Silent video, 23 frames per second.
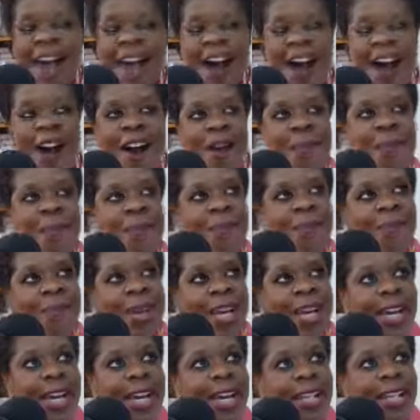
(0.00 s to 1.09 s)
Um,
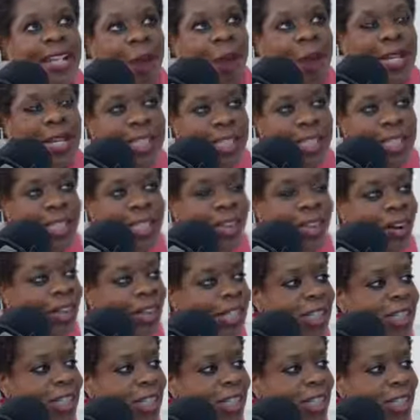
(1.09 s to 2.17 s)
I went to the
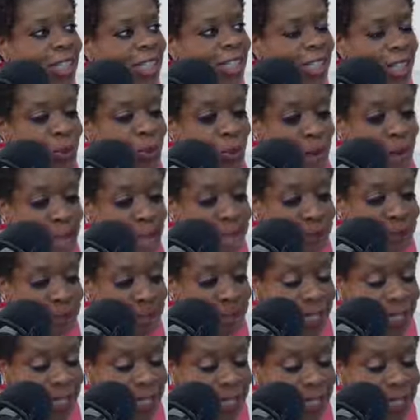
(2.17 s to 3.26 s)
doctor, she weighed
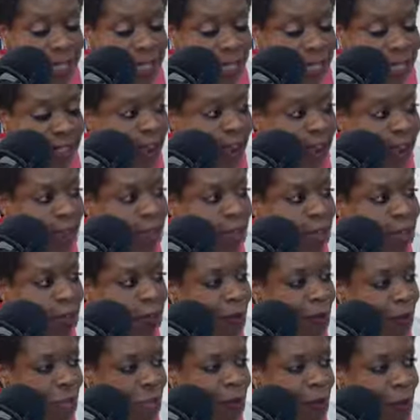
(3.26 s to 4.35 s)
me, and she goes, Oh, you've
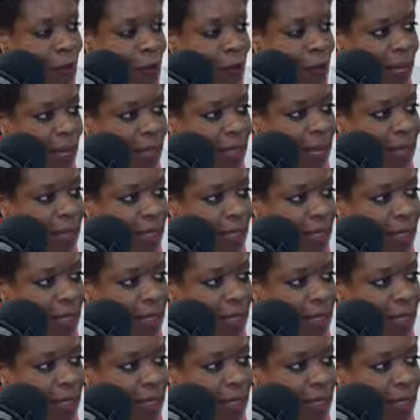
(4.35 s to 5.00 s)
lost four pounds.